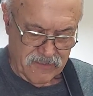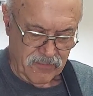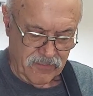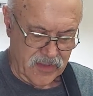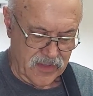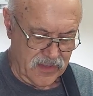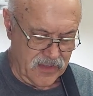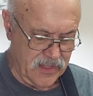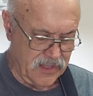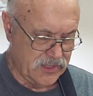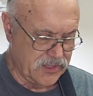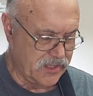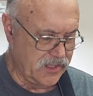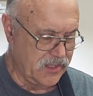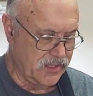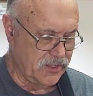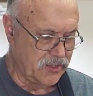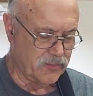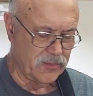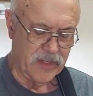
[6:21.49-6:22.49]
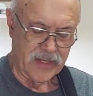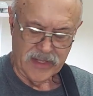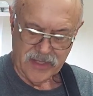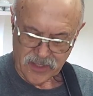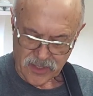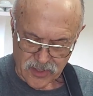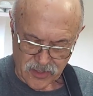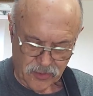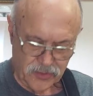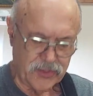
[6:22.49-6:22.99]
This is my
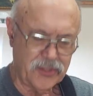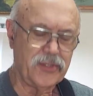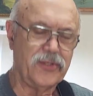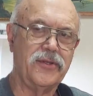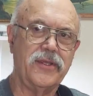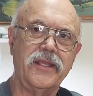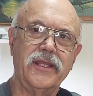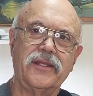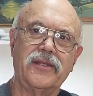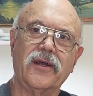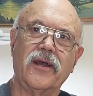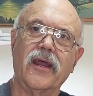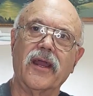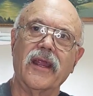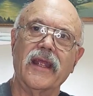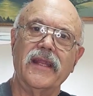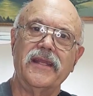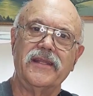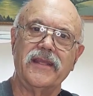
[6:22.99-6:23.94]
go-to guitar. I